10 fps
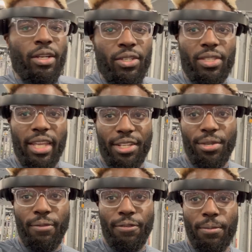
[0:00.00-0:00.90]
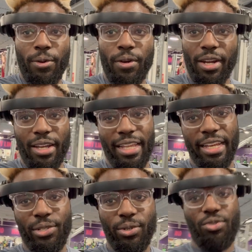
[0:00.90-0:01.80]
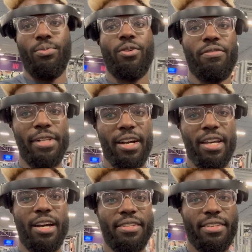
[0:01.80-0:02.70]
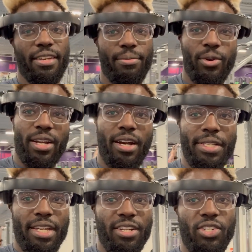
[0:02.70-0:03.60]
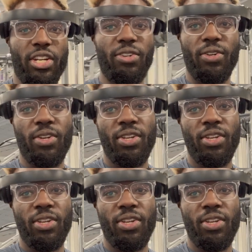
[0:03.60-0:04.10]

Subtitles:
Stay tuned for more. Like I told you, more vlog content, more content in general.